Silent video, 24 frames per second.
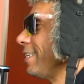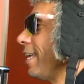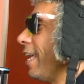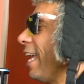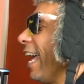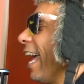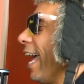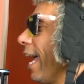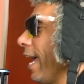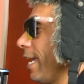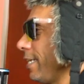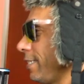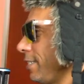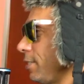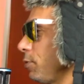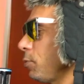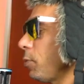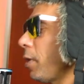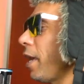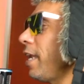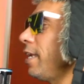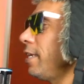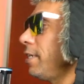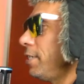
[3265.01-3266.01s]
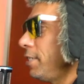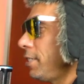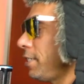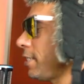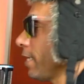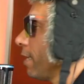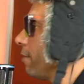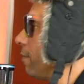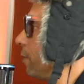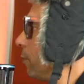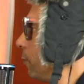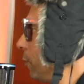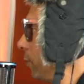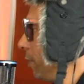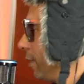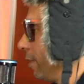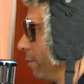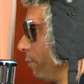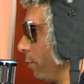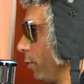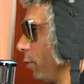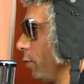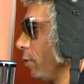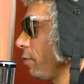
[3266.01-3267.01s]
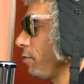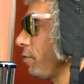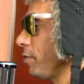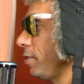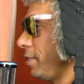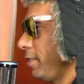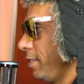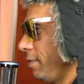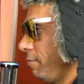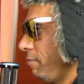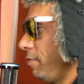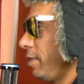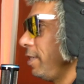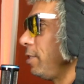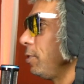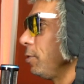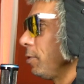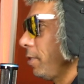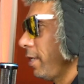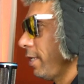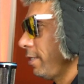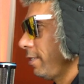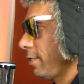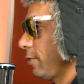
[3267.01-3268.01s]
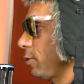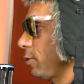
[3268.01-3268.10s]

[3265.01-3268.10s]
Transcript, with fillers: that already, and she's waiting yeah. to share she's it with unique. a beautiful individual that's